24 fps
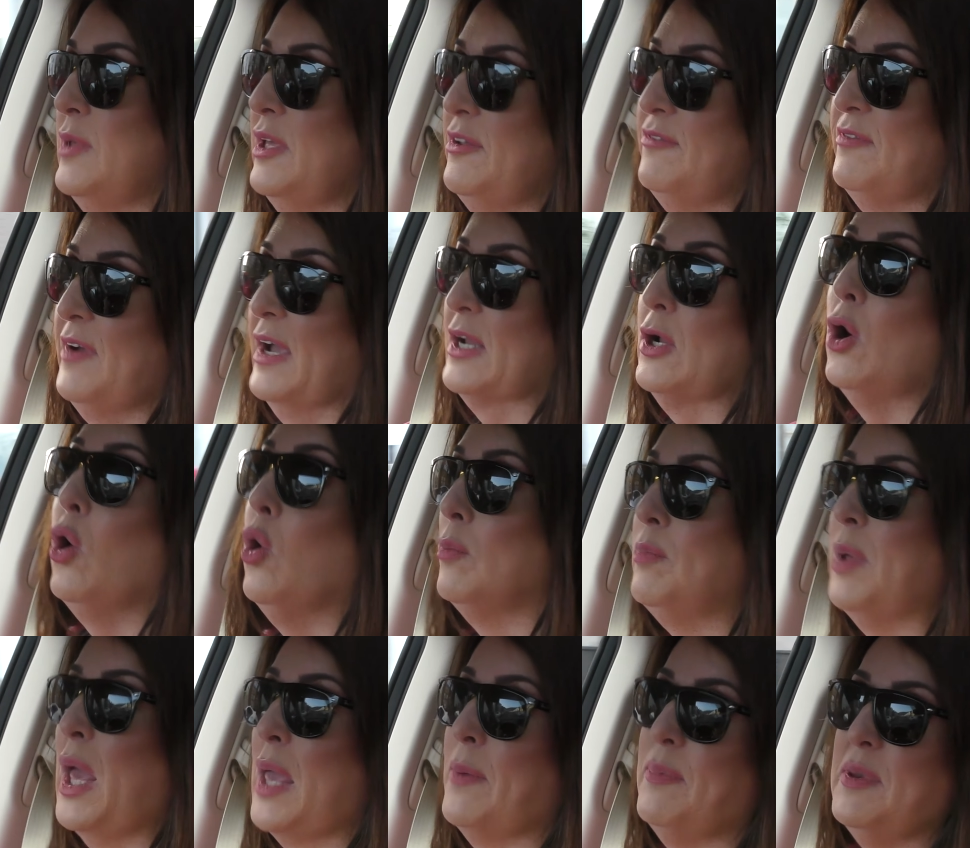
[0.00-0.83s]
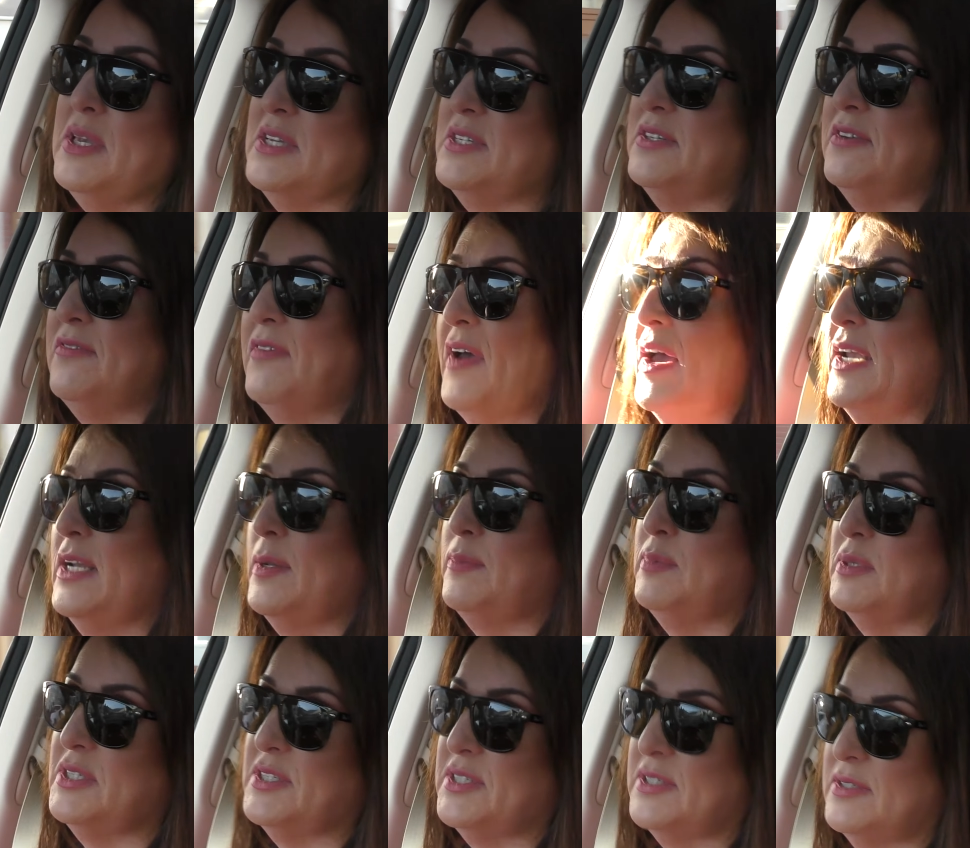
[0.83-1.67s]
In fact, all babies
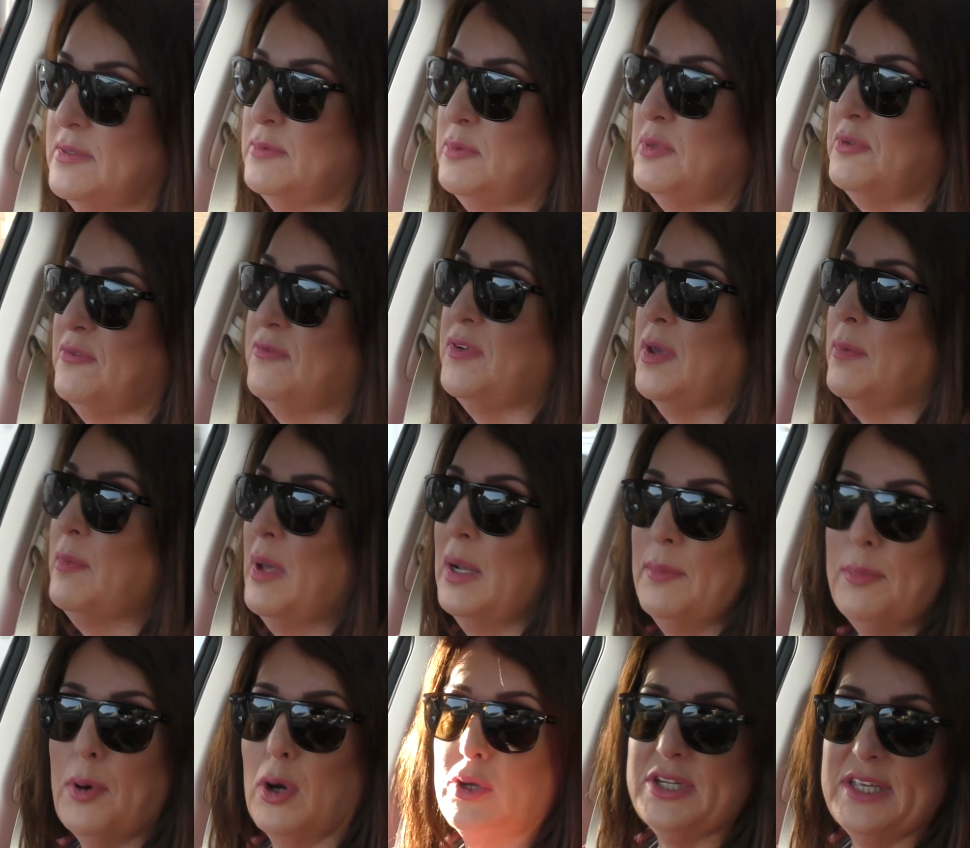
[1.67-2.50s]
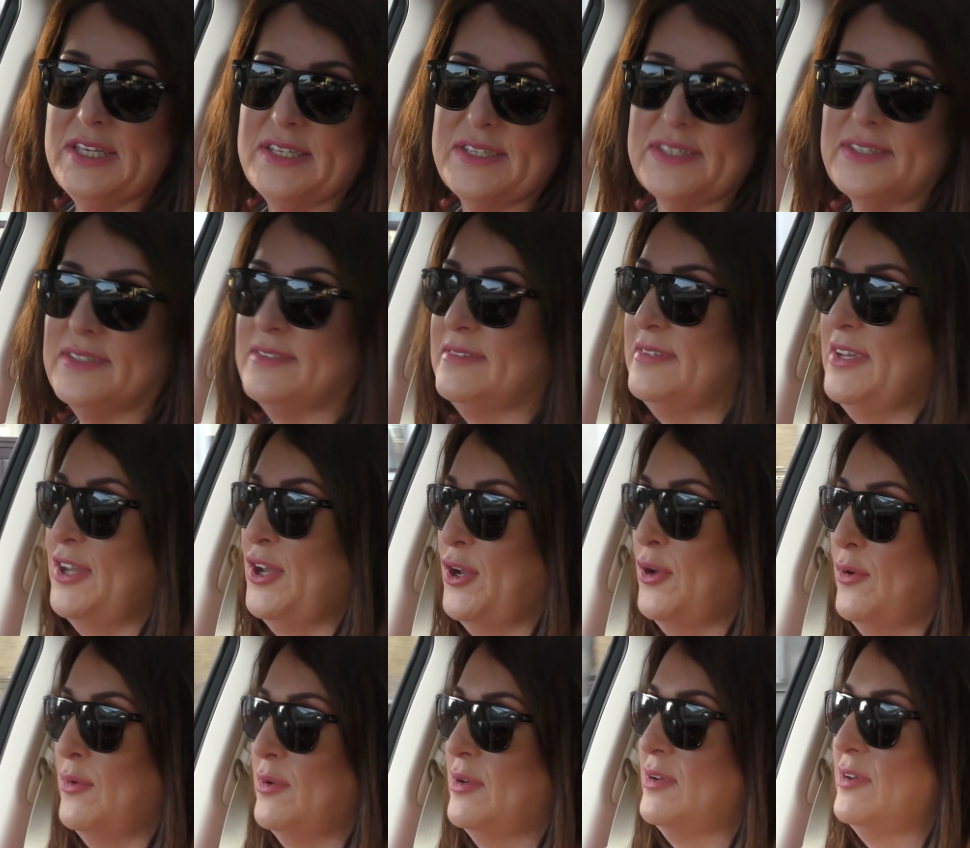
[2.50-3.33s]
develop with female bodies,
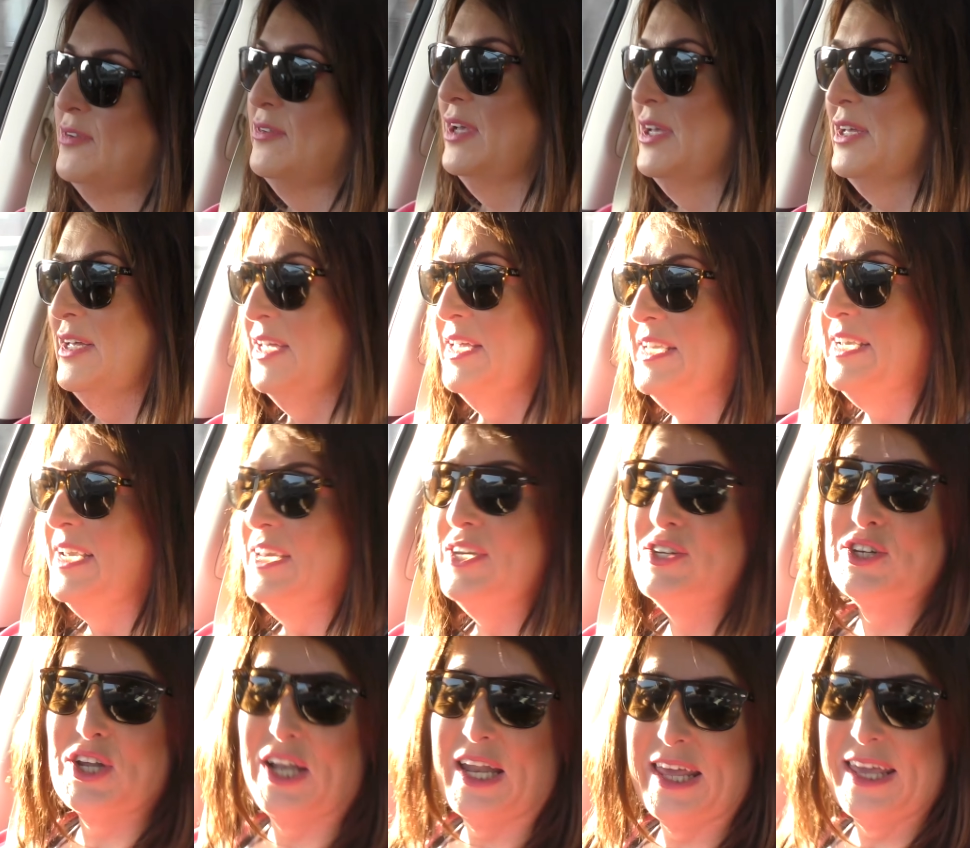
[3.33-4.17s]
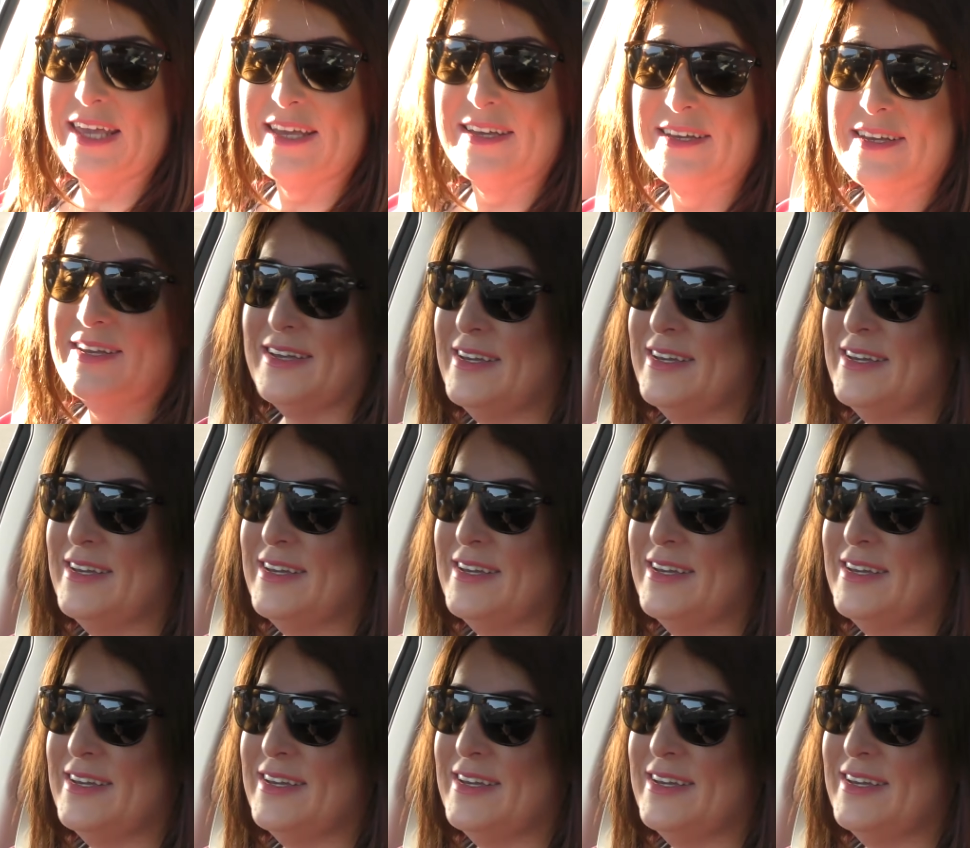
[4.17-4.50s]
initially.